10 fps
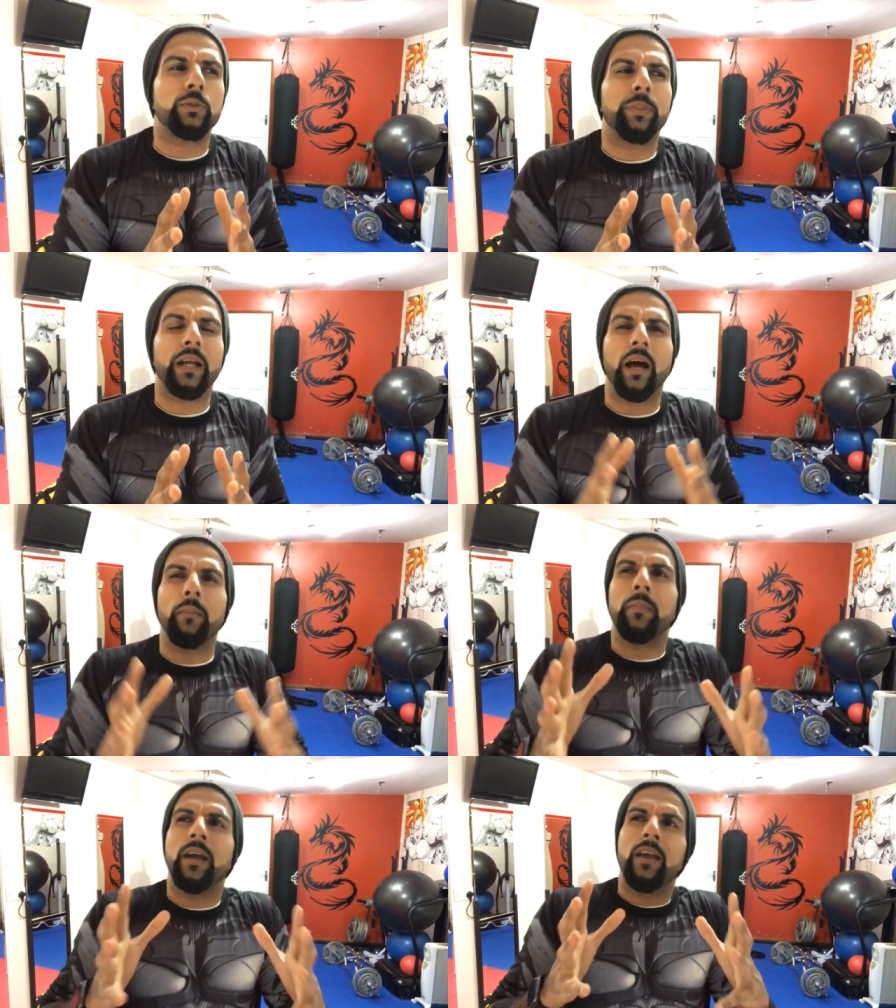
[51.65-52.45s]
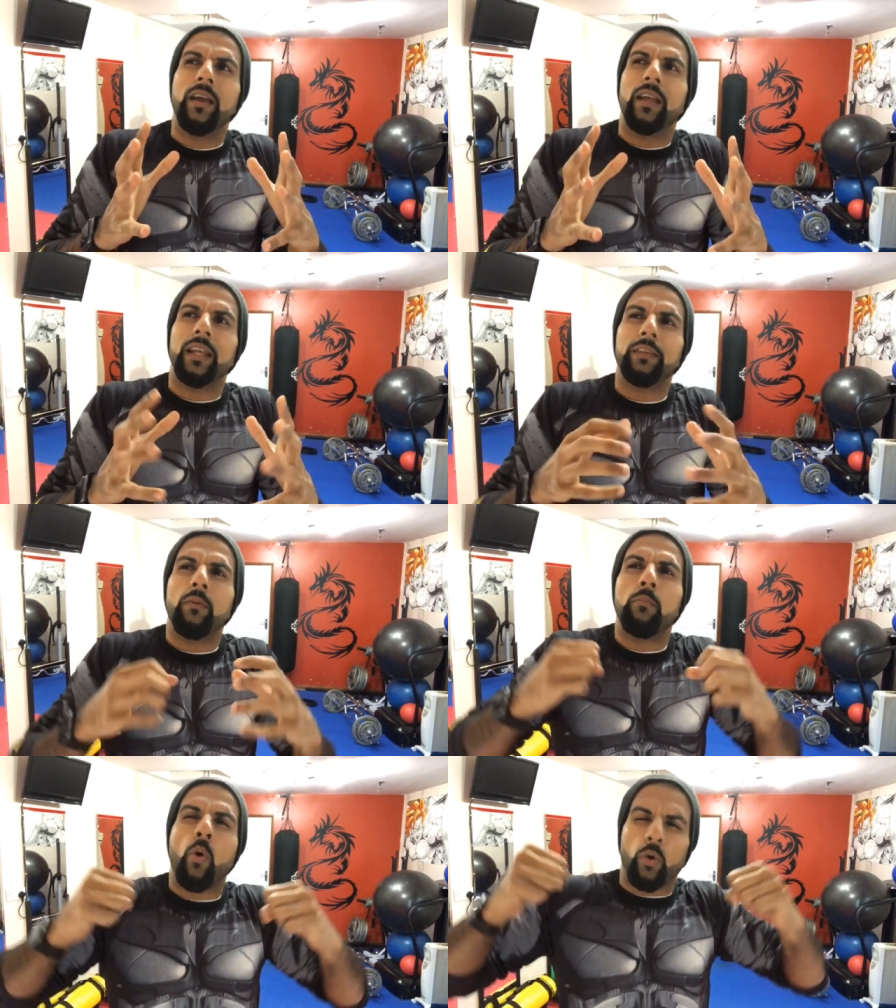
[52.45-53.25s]
become
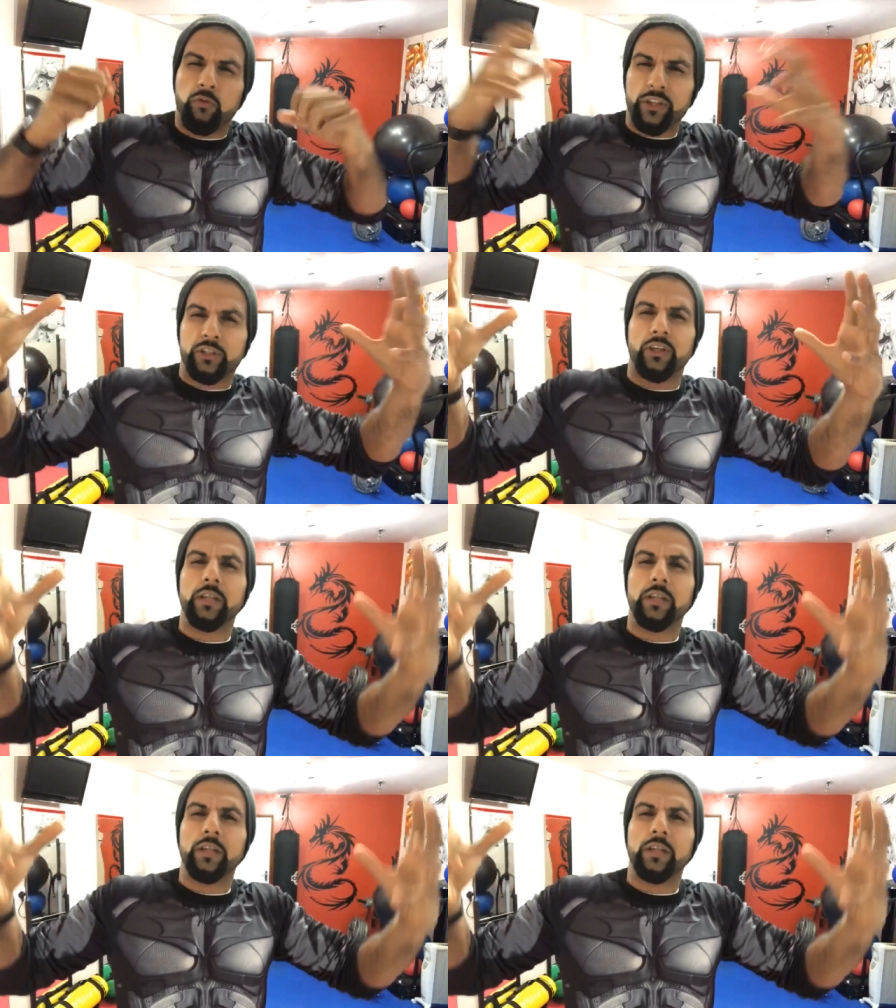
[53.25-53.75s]
even more richer.